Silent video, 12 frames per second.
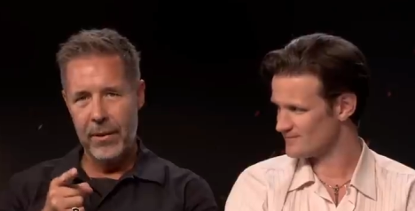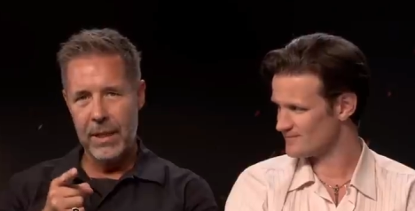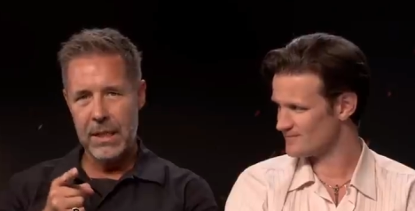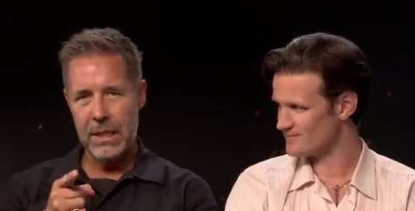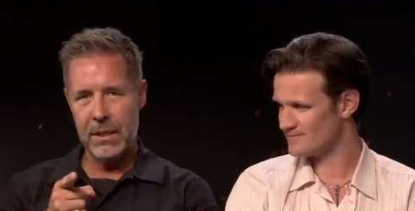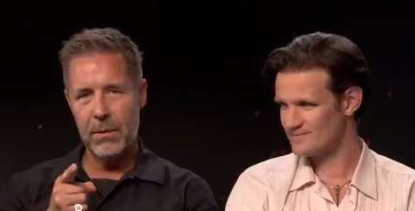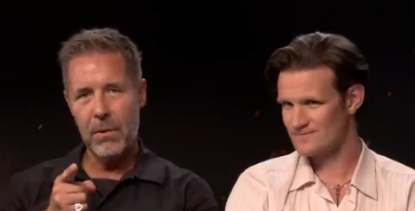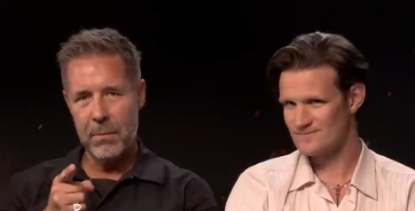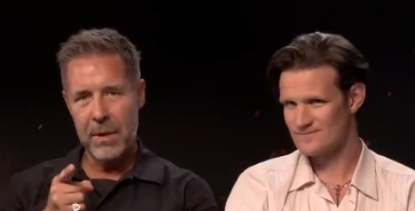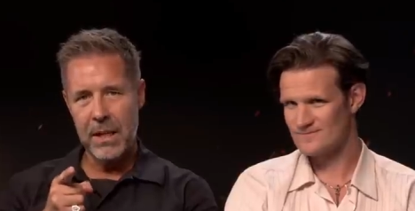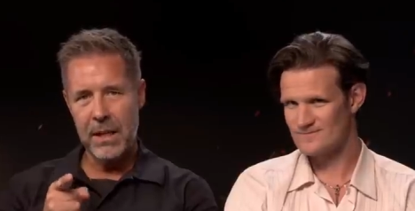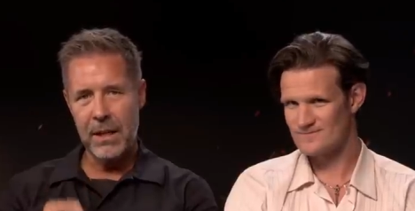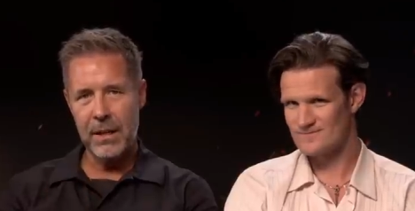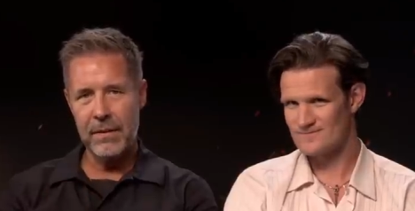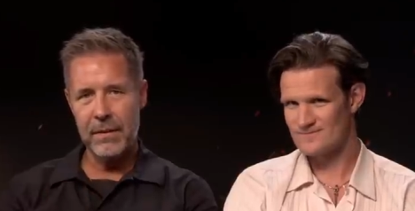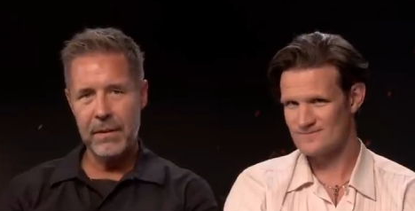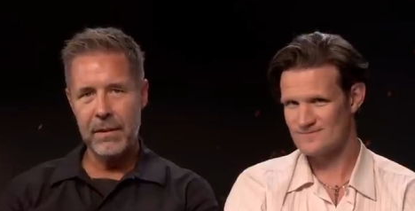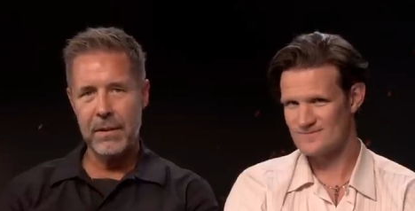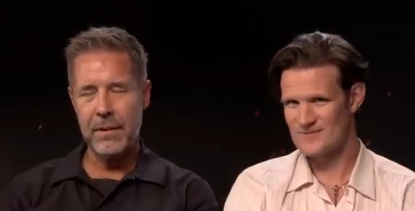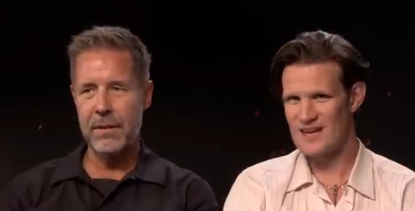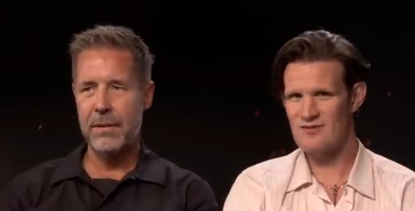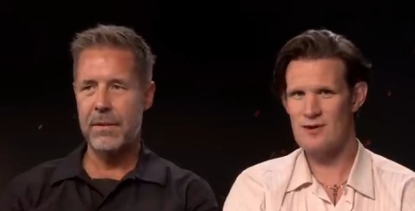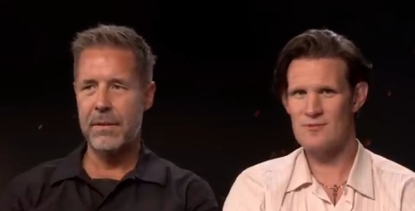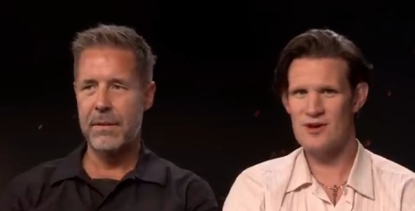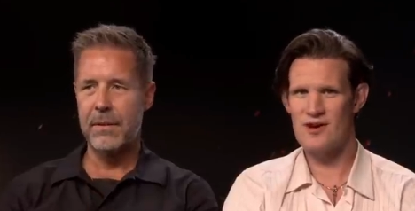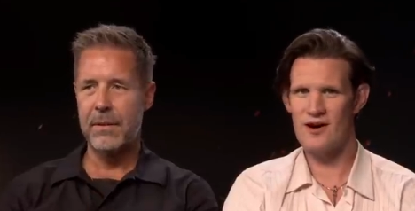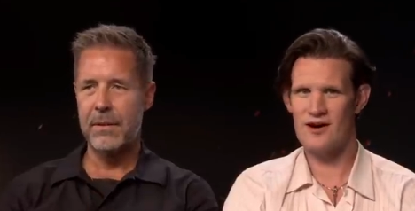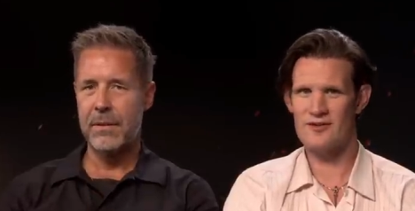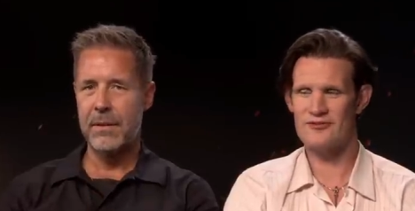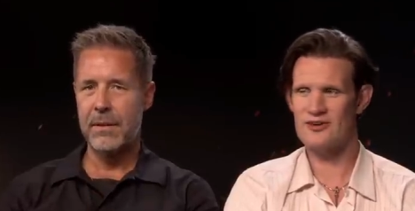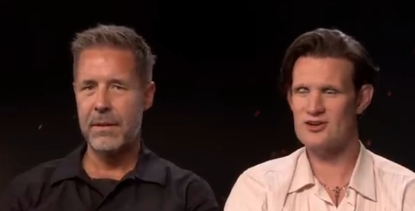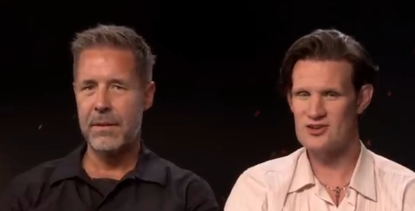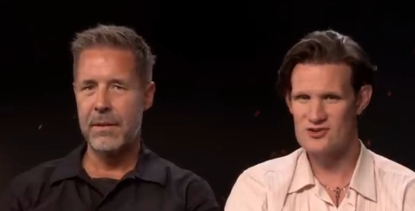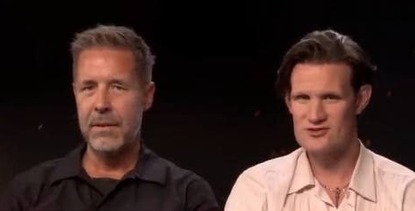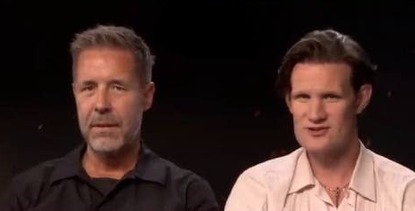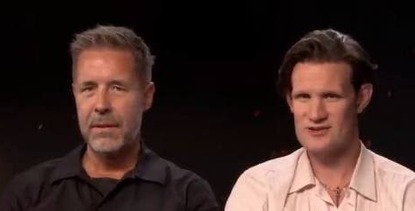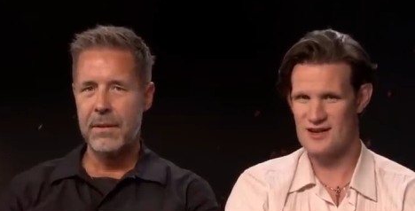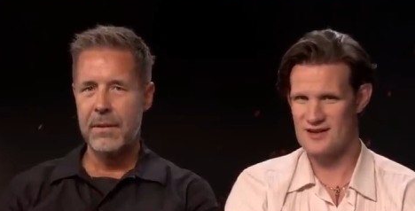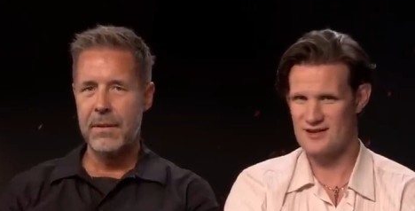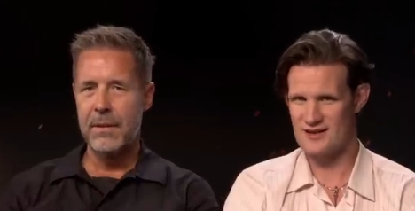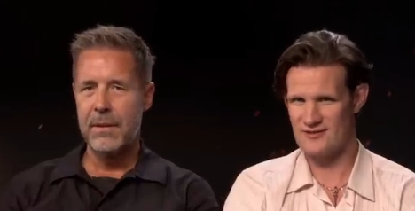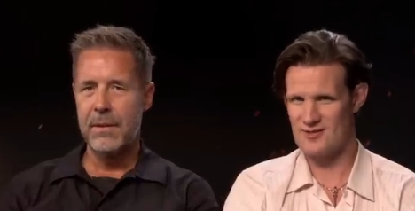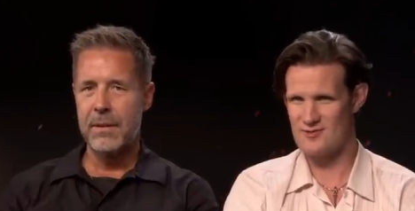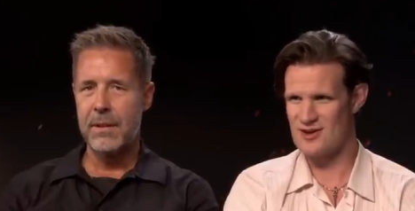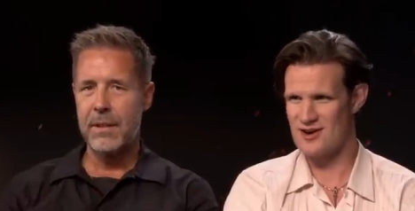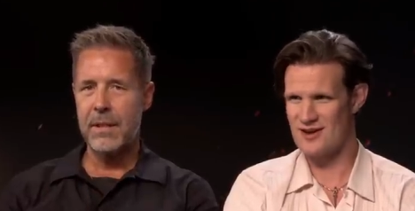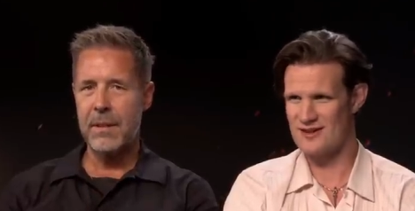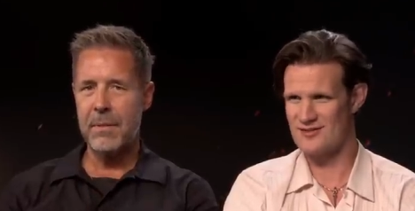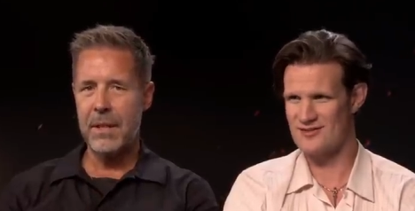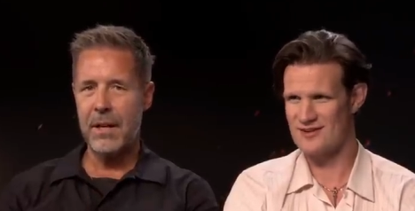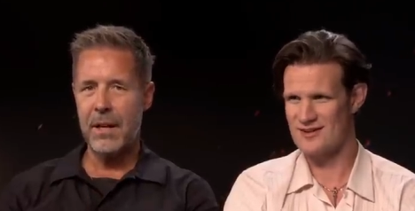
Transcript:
Speaker 1: I still want my knife. Give him the knife, for God's sake, give him the knife. Give me the